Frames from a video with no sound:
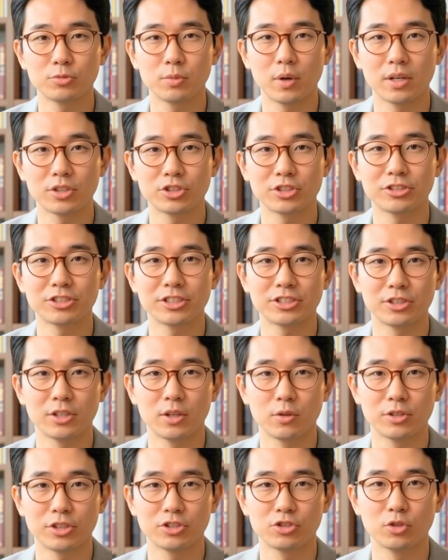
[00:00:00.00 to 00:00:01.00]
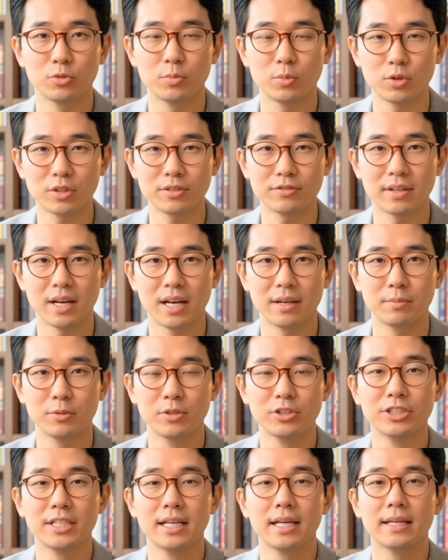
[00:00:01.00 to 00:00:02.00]
margins as low as
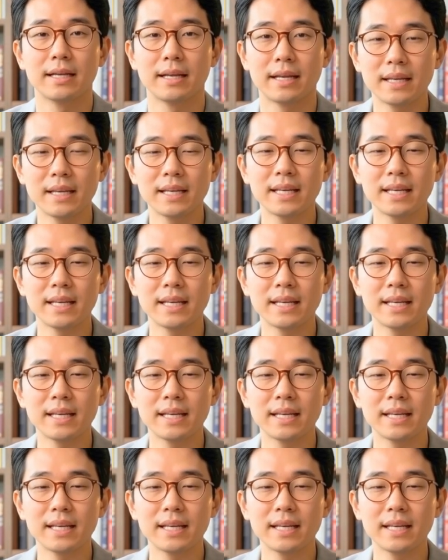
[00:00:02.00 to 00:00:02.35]
2.5%,